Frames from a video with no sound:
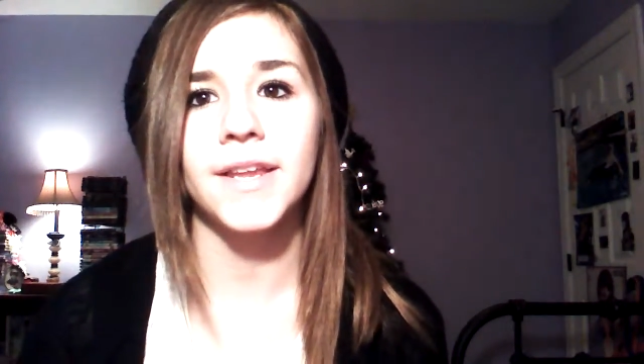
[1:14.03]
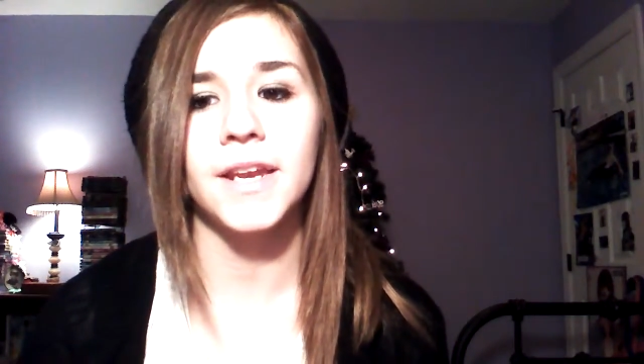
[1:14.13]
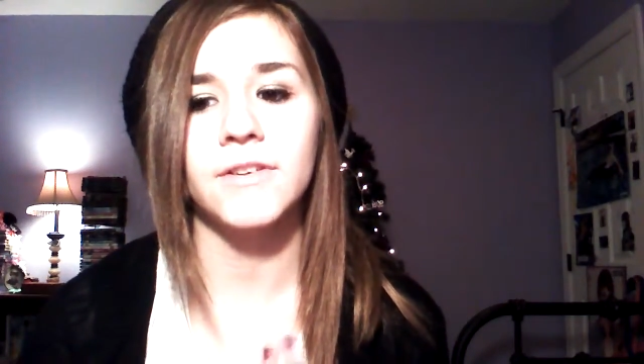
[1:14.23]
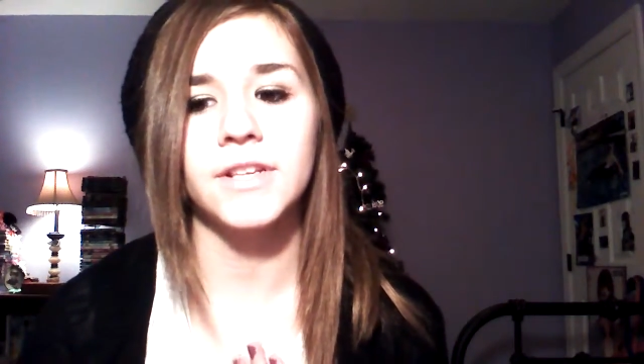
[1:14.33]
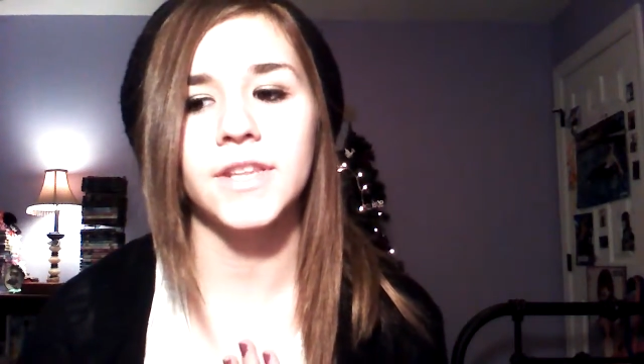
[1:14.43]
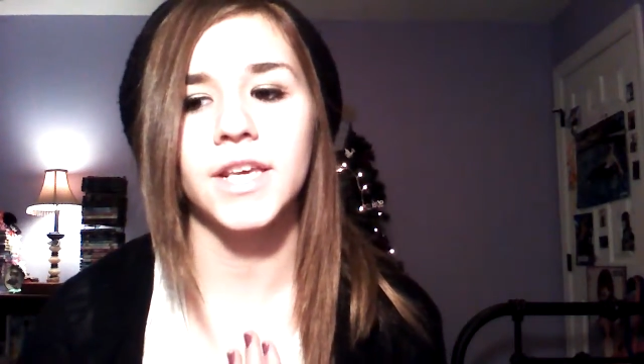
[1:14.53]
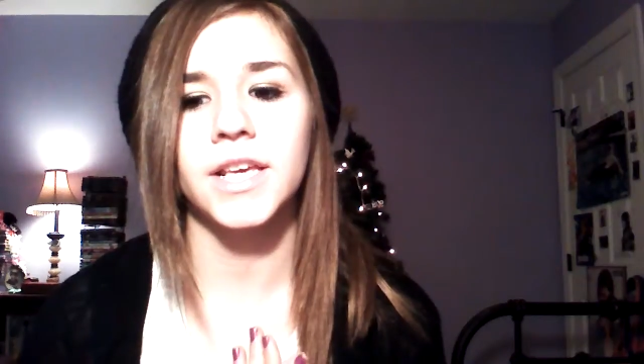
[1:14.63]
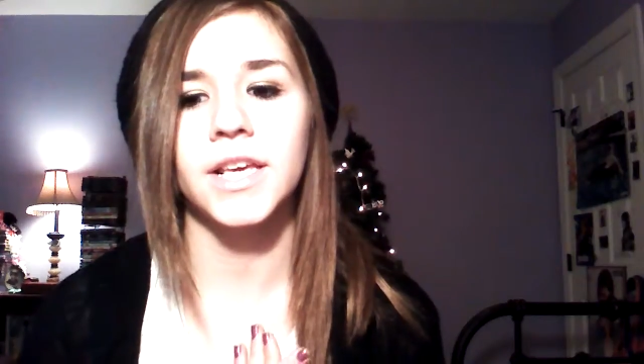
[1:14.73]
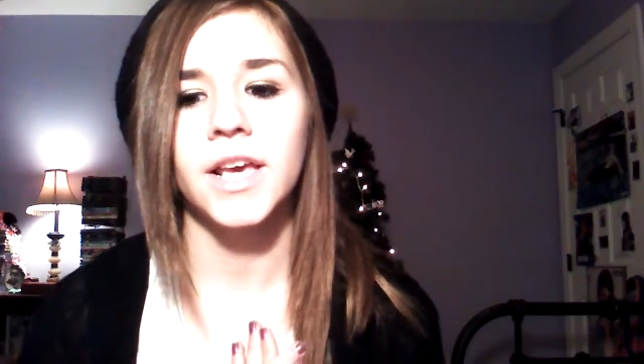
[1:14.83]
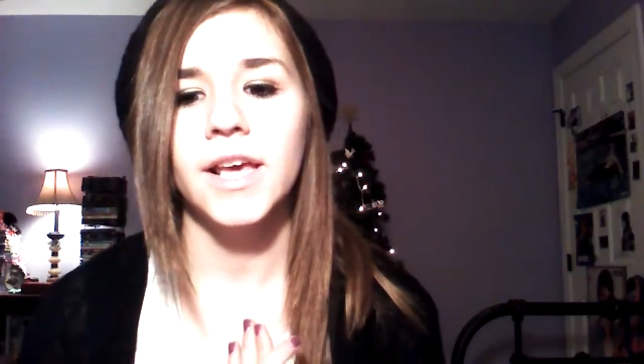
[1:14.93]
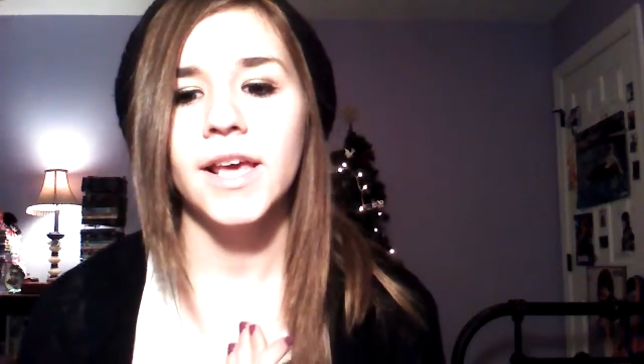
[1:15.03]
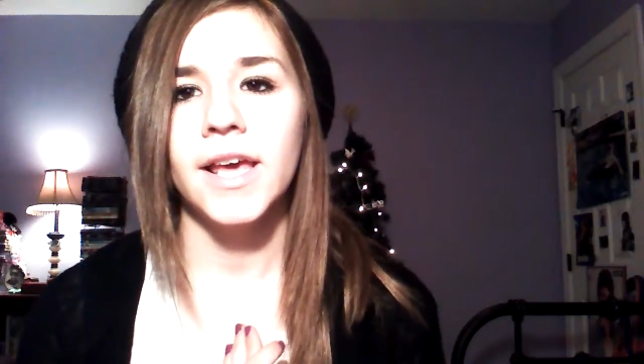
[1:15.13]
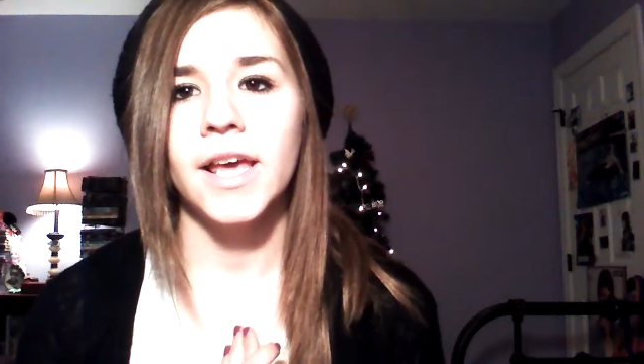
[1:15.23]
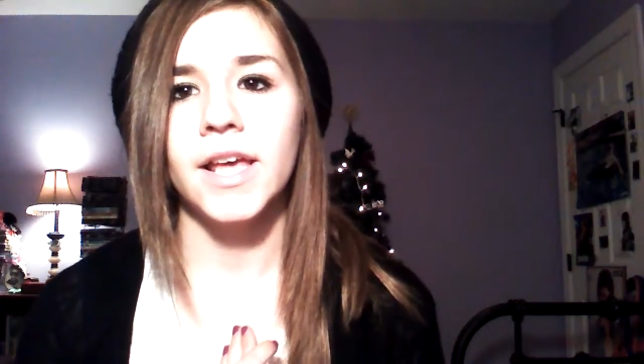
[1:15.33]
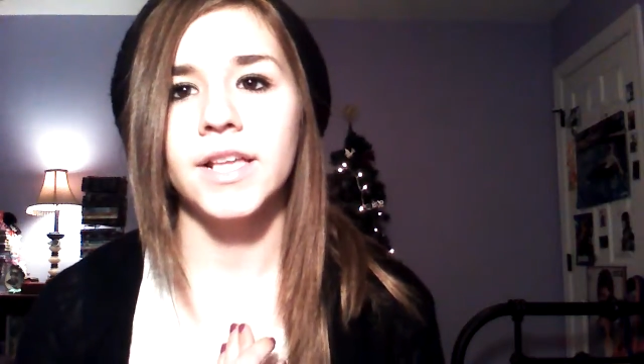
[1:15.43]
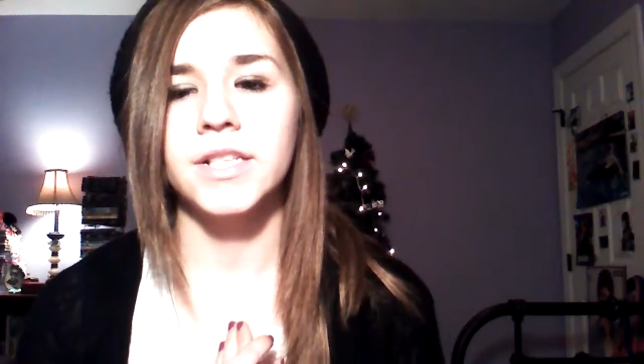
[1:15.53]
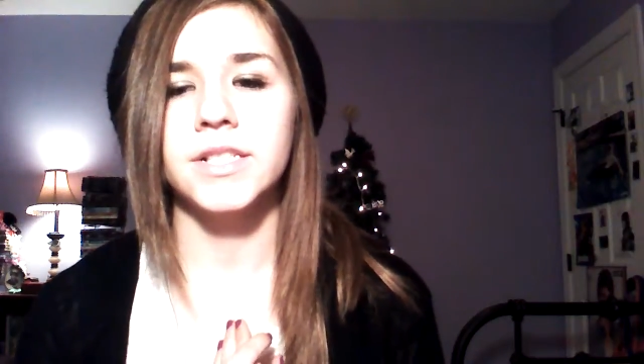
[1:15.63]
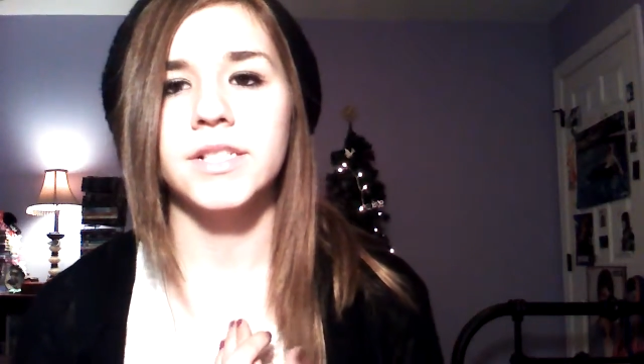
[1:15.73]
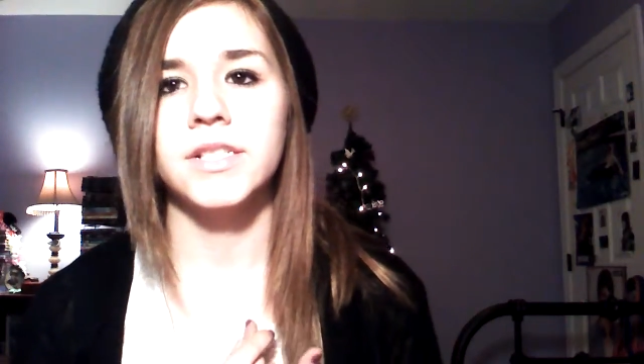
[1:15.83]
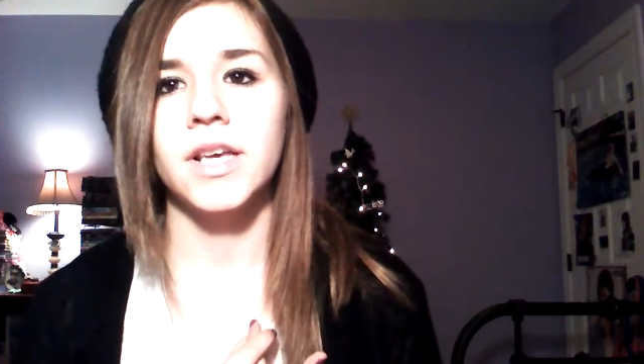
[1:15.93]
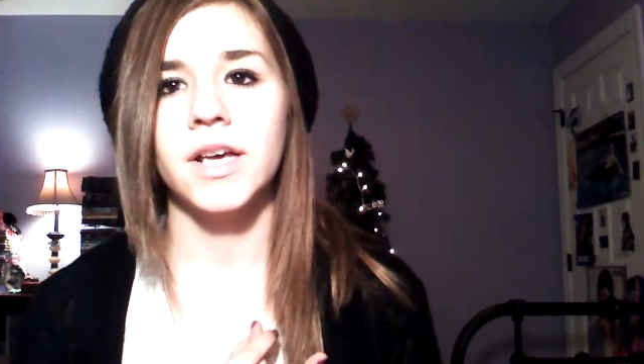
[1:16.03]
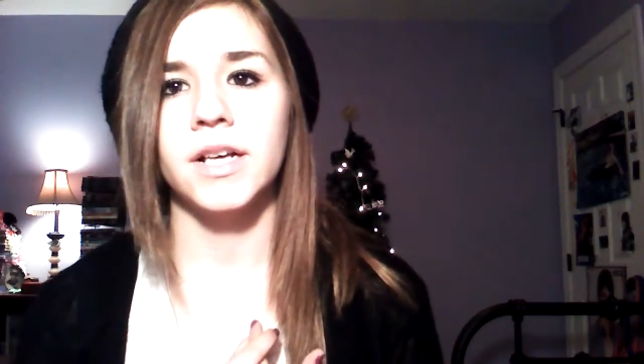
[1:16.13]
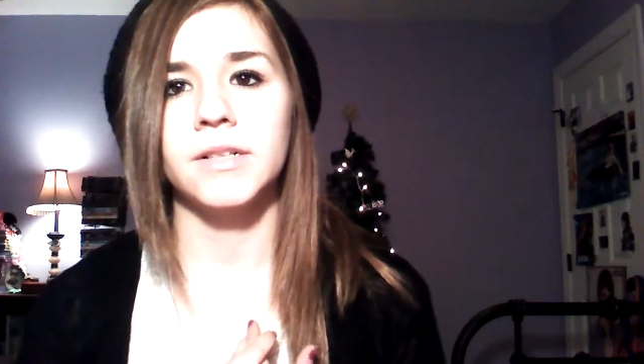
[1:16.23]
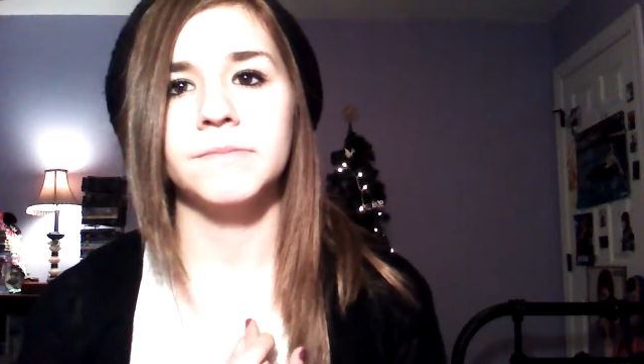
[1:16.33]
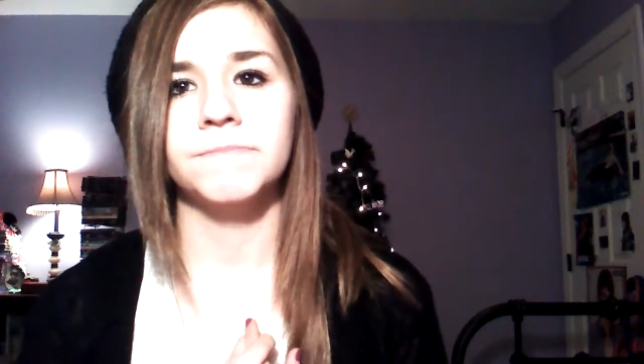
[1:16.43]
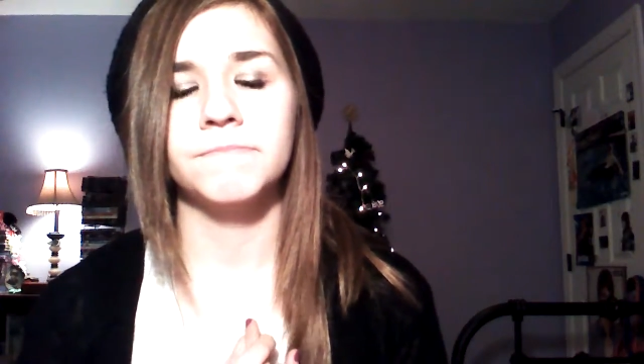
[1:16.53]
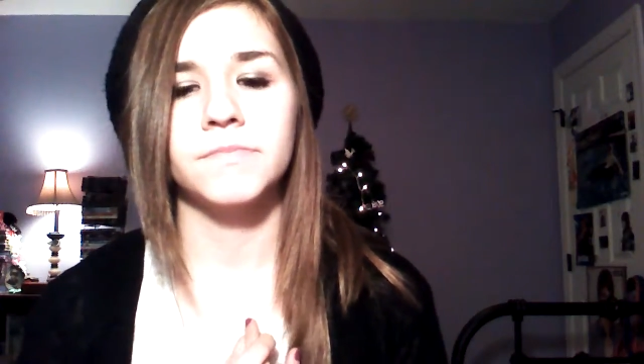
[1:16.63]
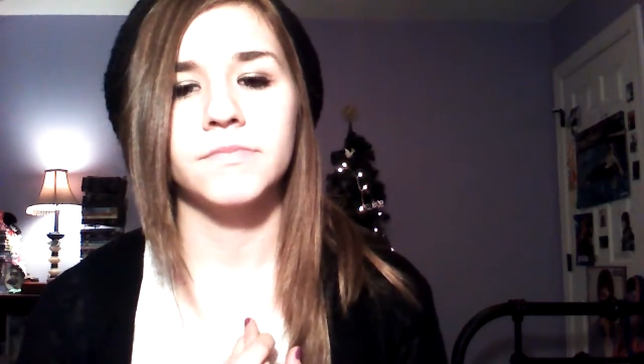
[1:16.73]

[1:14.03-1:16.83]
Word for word: and everything and um,